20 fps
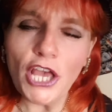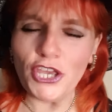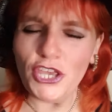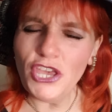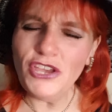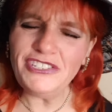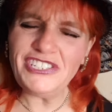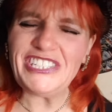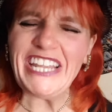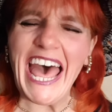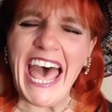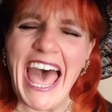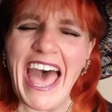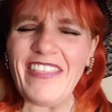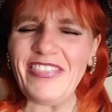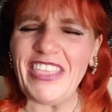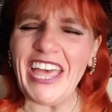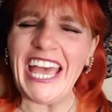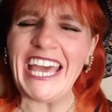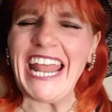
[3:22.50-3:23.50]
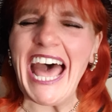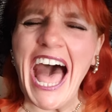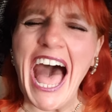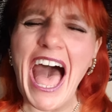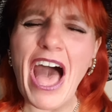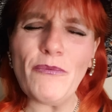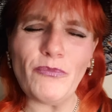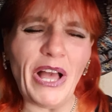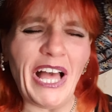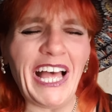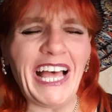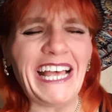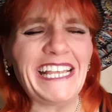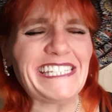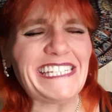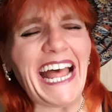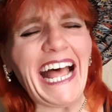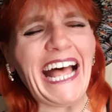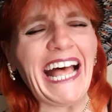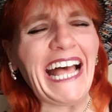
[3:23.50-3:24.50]
You said that I
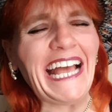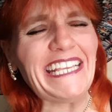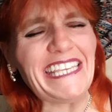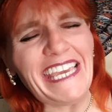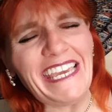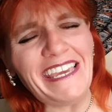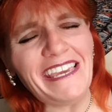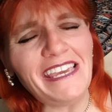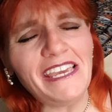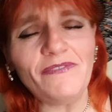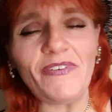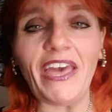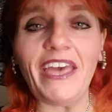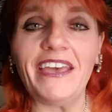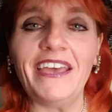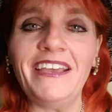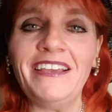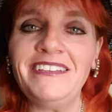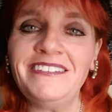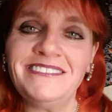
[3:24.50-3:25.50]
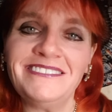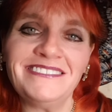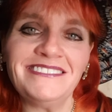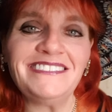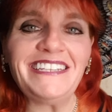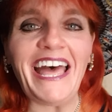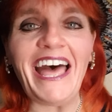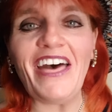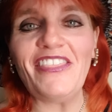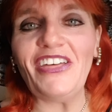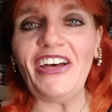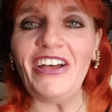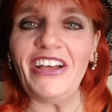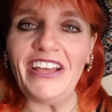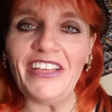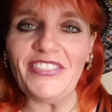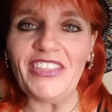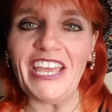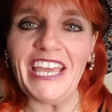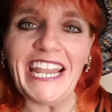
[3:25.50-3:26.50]
was naive, and I
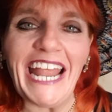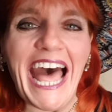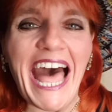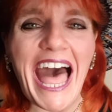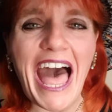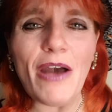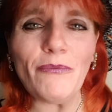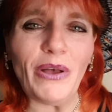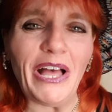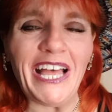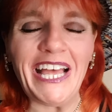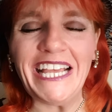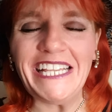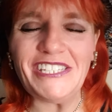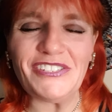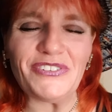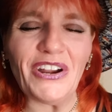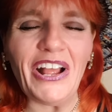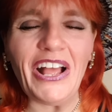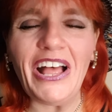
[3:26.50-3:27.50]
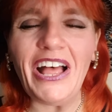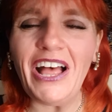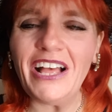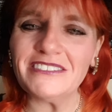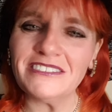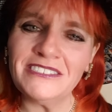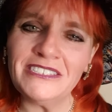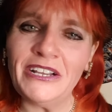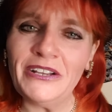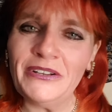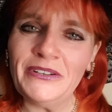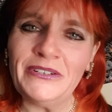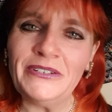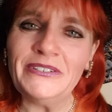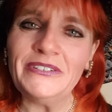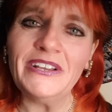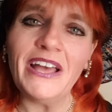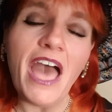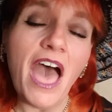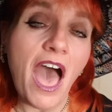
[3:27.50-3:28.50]
thought that I was strong.
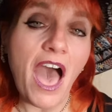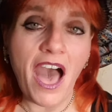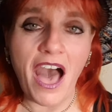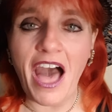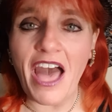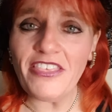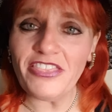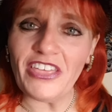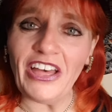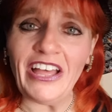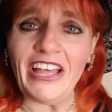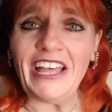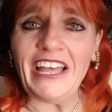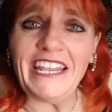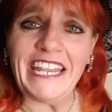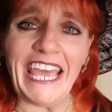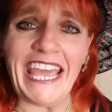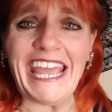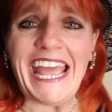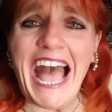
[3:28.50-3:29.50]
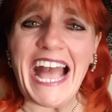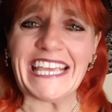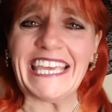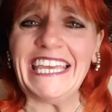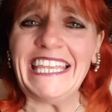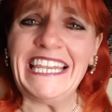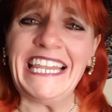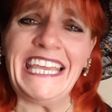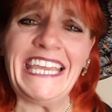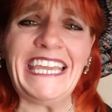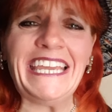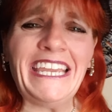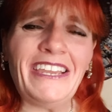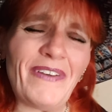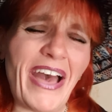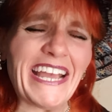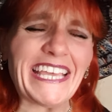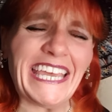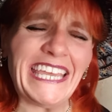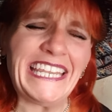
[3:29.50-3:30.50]
I thought, hey, I can leave,
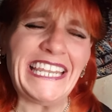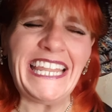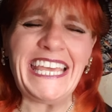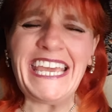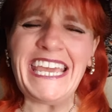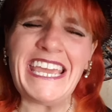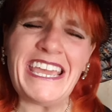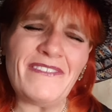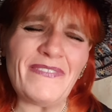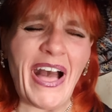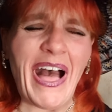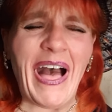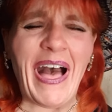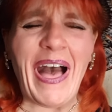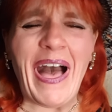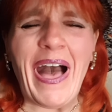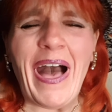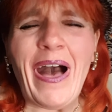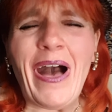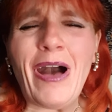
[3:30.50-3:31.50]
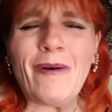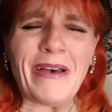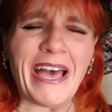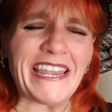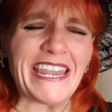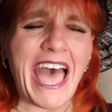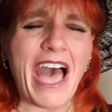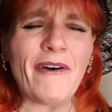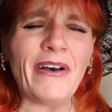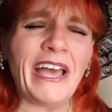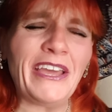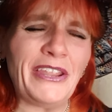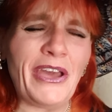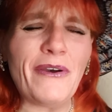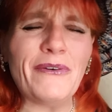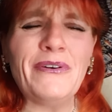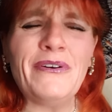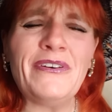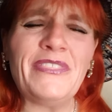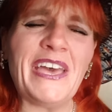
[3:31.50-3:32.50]
oh, but now I
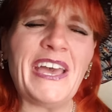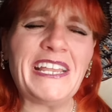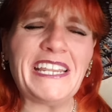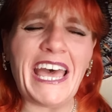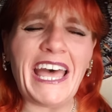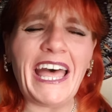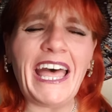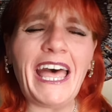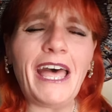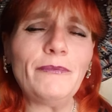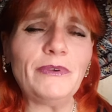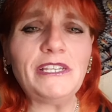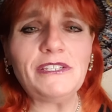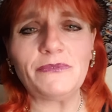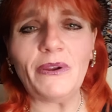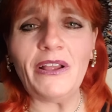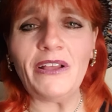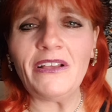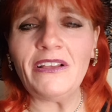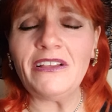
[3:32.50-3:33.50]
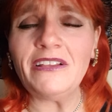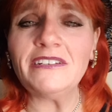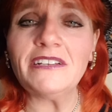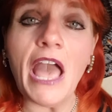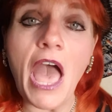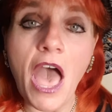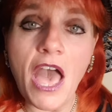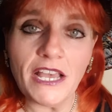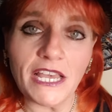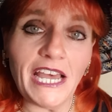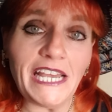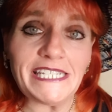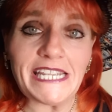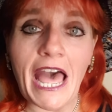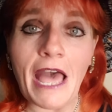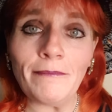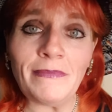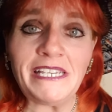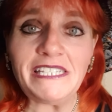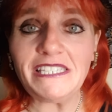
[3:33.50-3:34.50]
know that I was wrong, 'cause
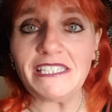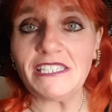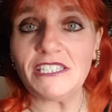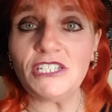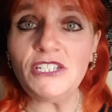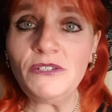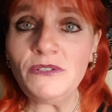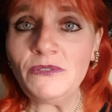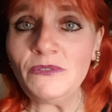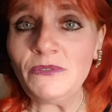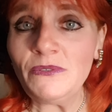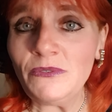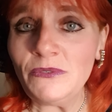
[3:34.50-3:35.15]
I missed you.